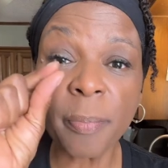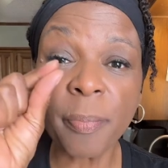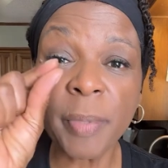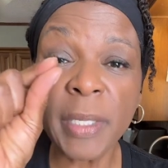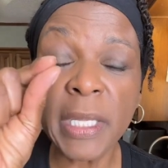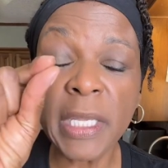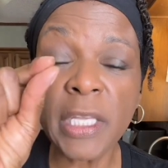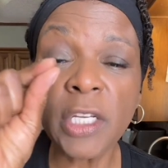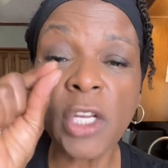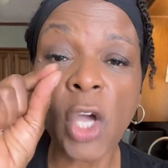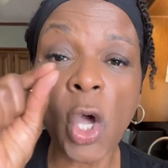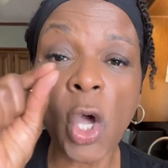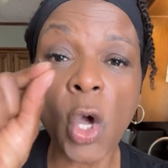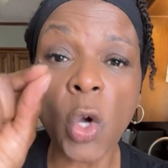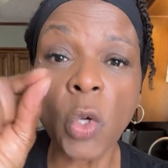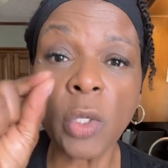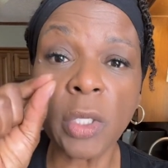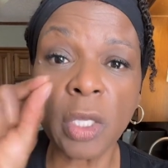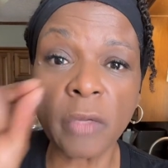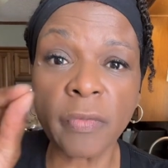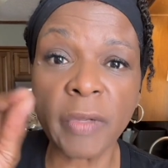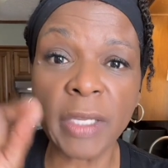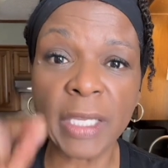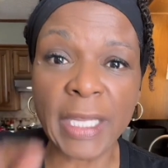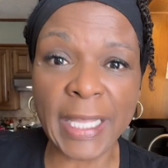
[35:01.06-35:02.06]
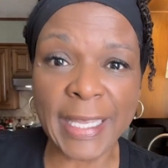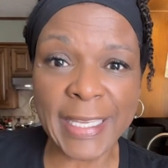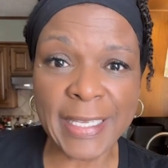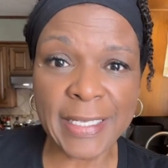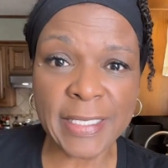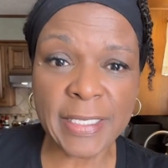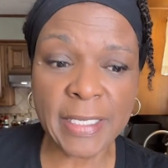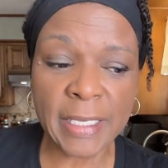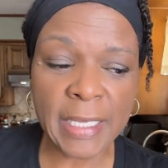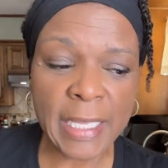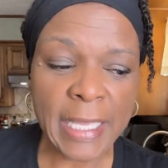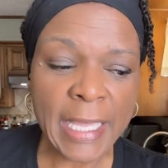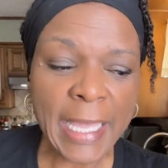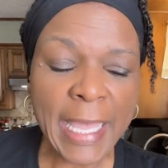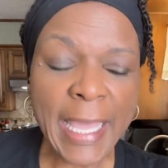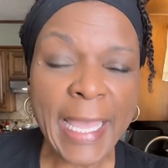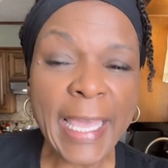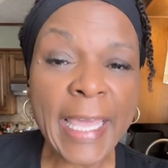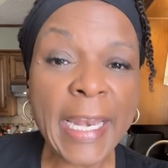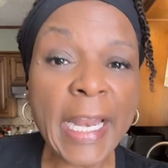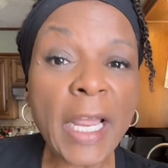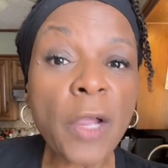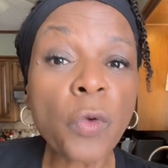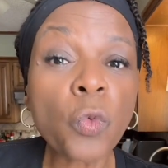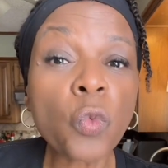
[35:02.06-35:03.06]
a pinhole of a light.
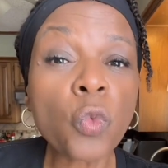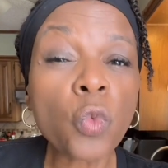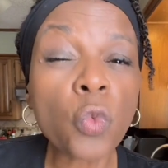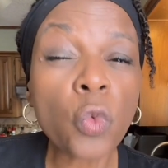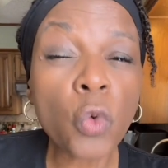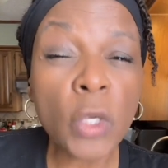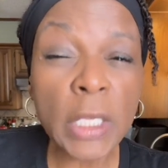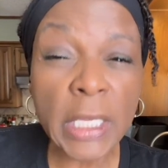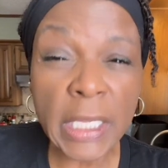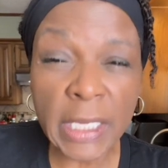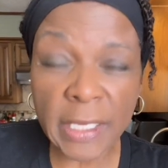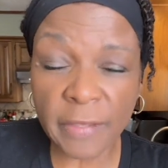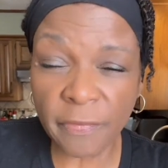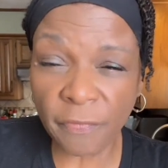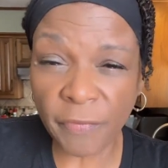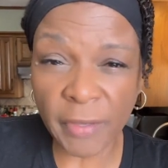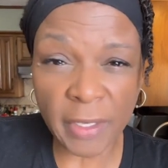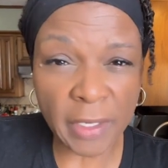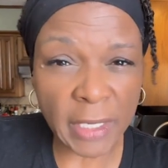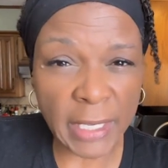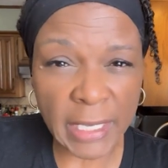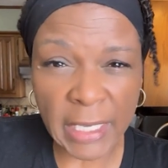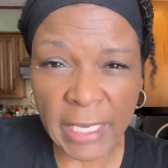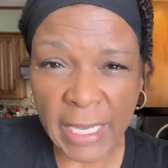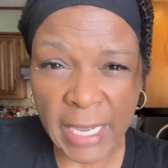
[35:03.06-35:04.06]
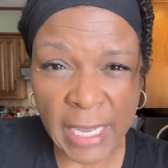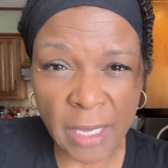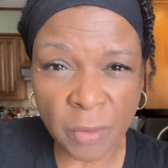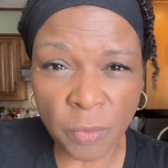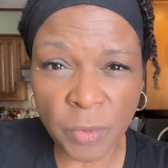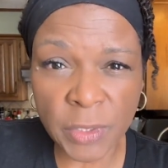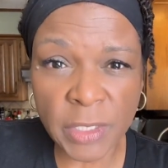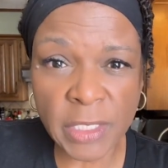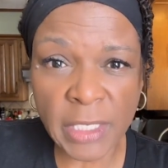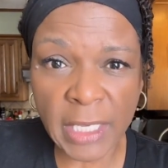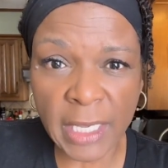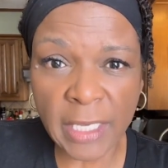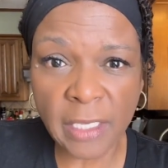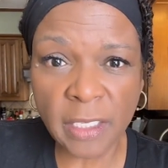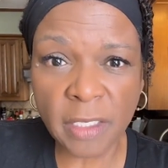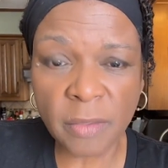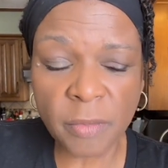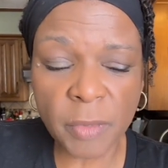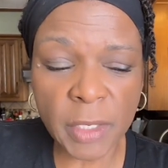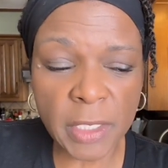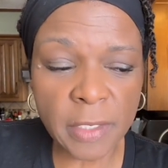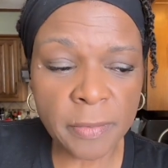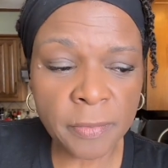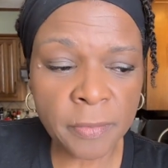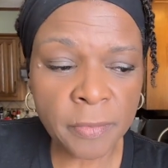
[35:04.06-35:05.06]
And I really felt like God was taking
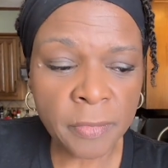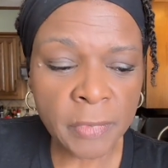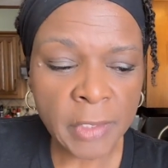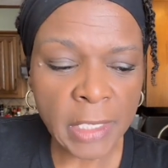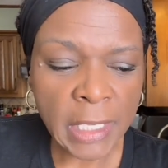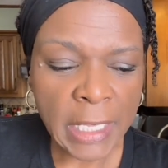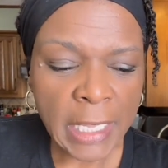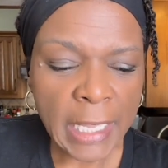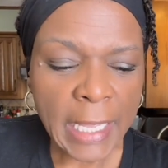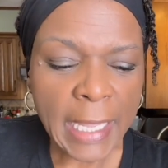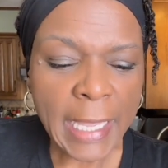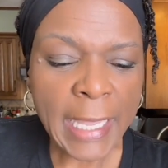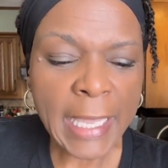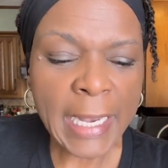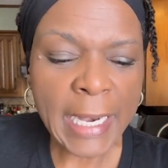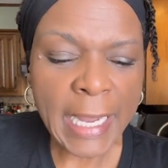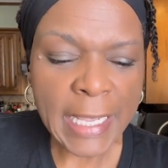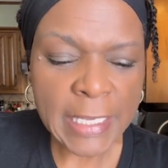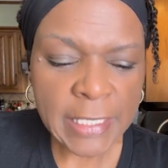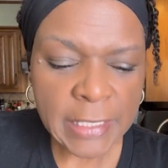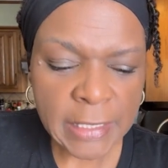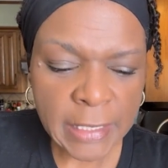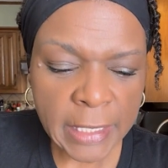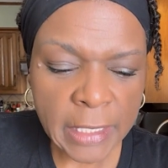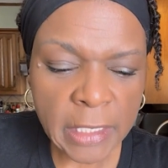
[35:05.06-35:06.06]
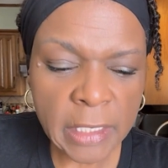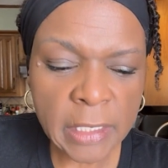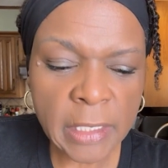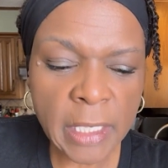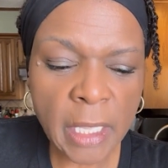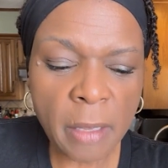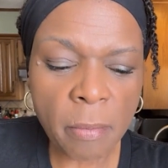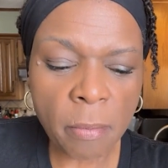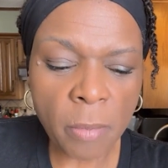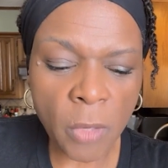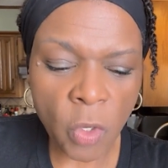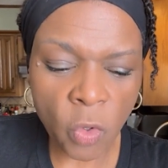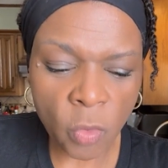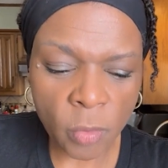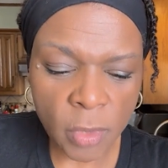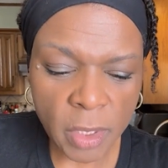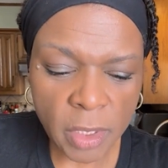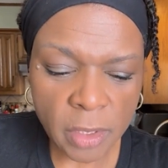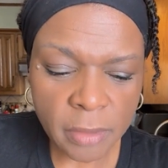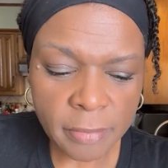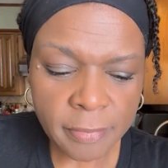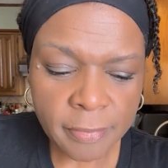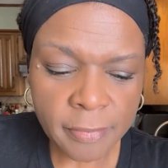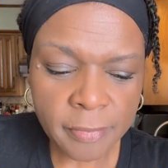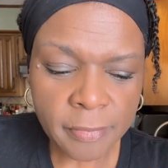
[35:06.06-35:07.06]
me. And I said in that
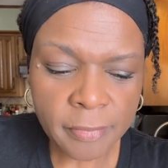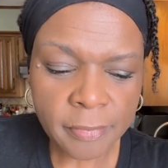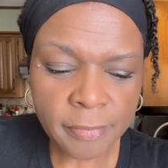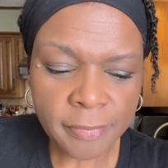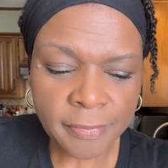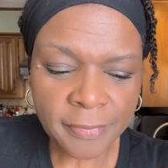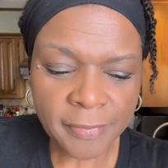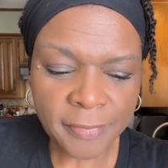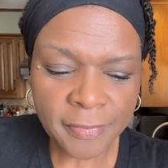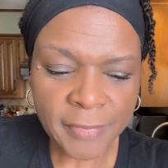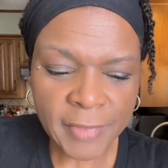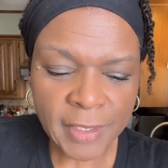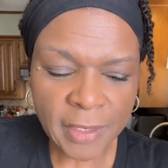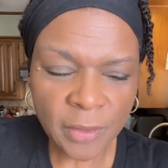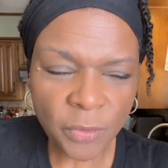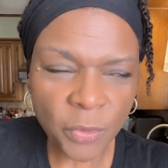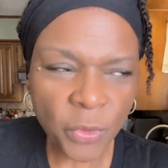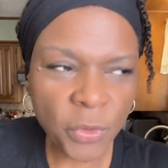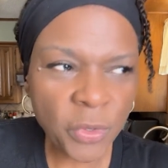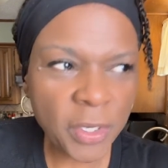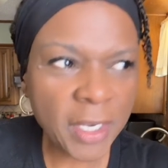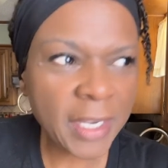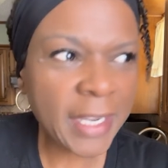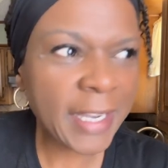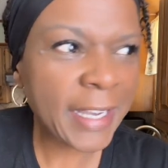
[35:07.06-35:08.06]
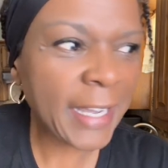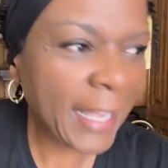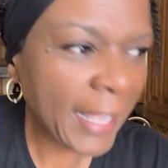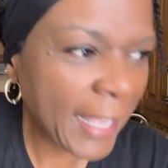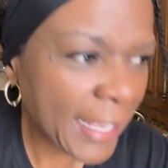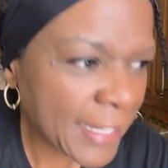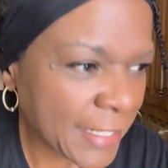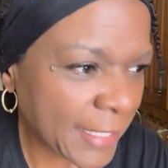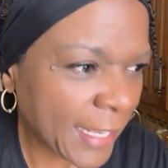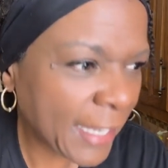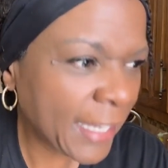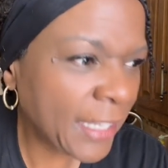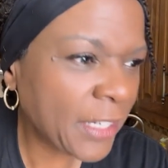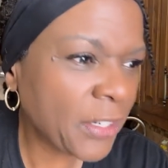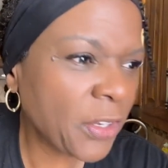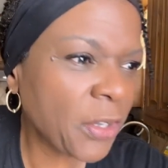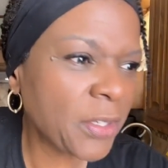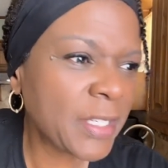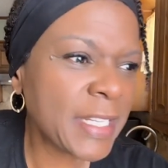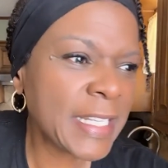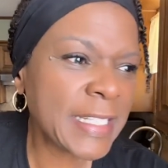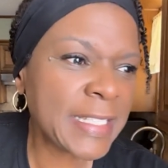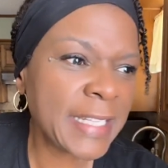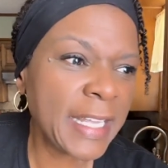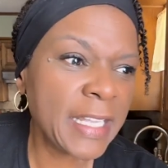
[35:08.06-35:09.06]
moment, oh gosh, I can
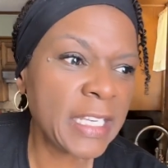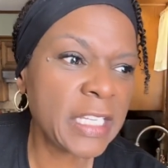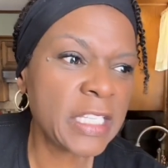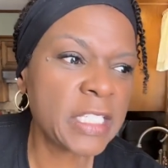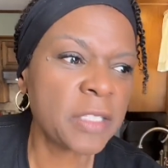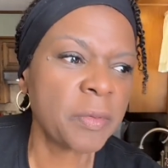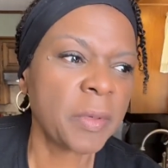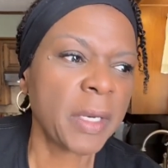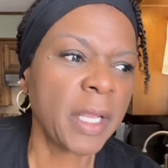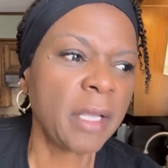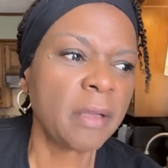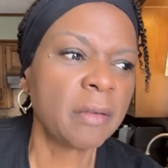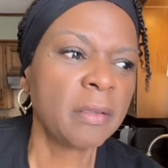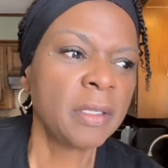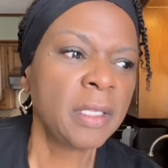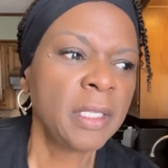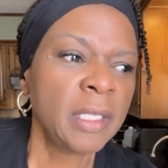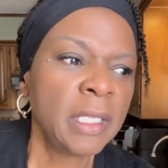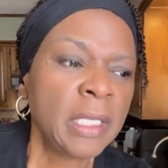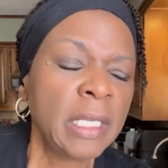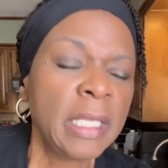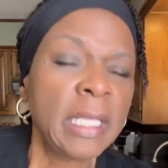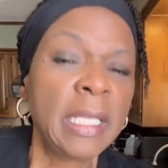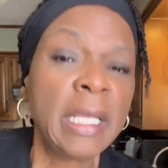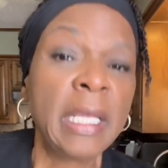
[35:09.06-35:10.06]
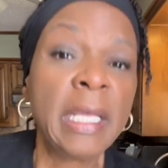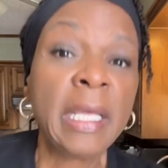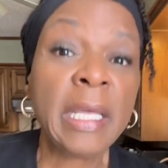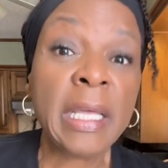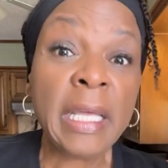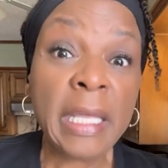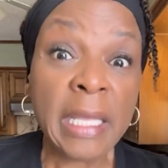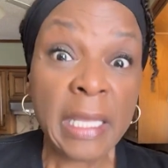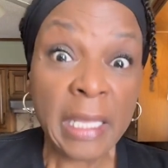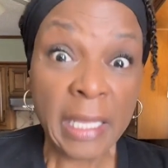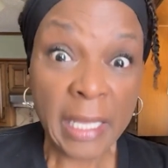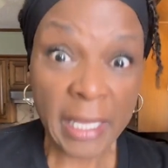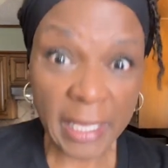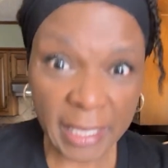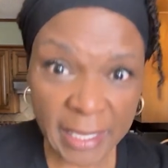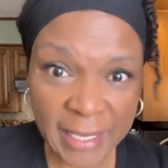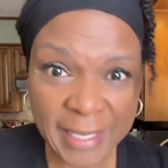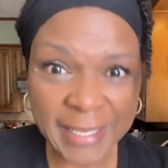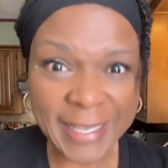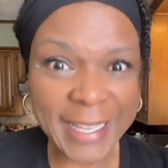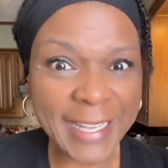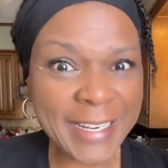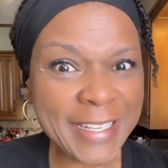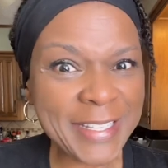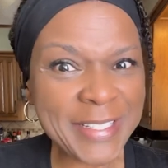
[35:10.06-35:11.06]
hardly say this without,
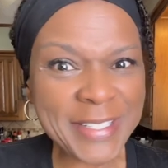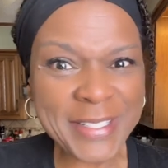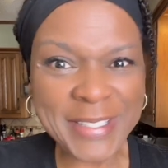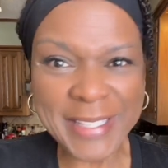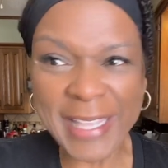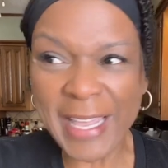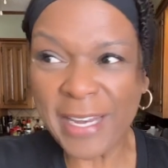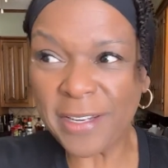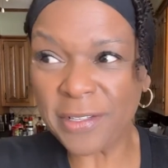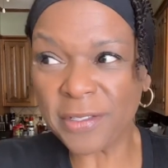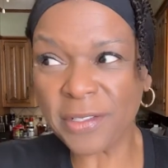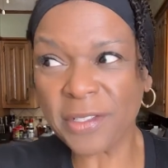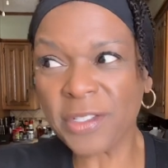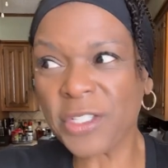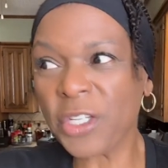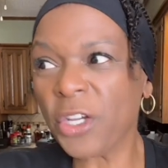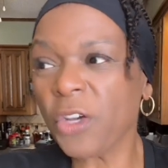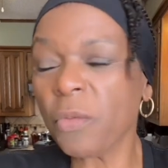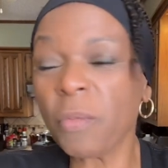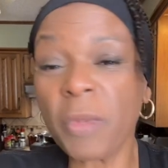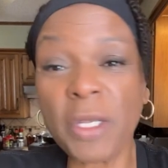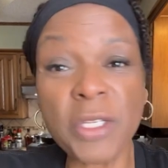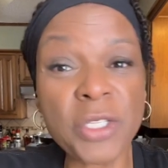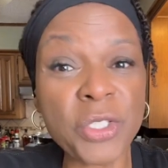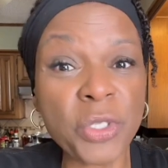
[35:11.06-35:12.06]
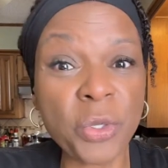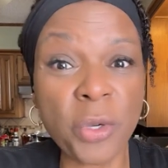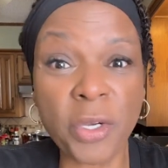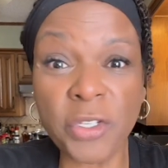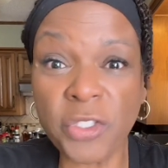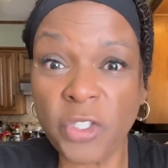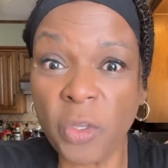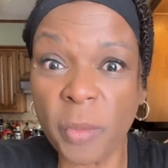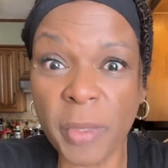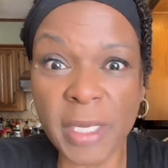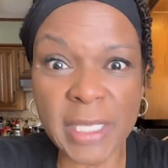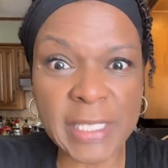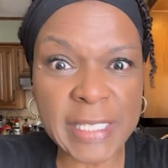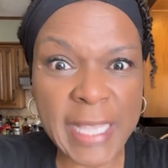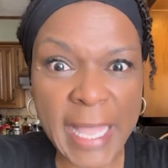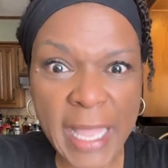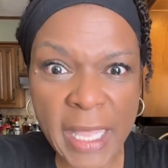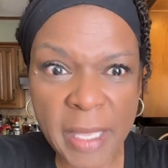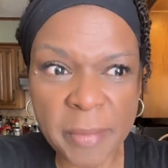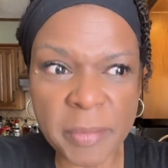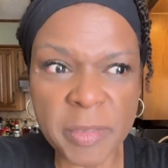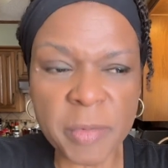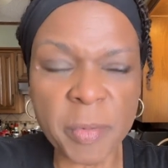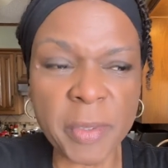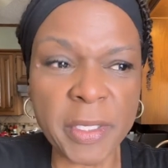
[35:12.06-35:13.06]
I didn't share my story so many
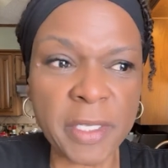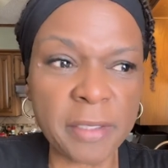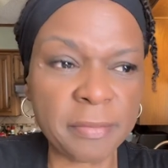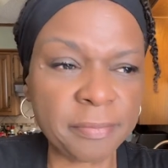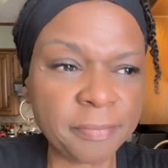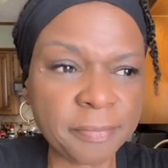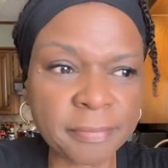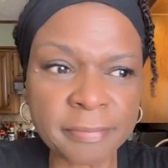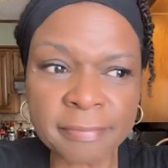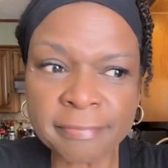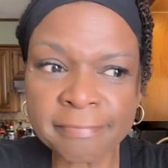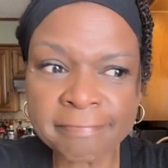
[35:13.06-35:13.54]
times, but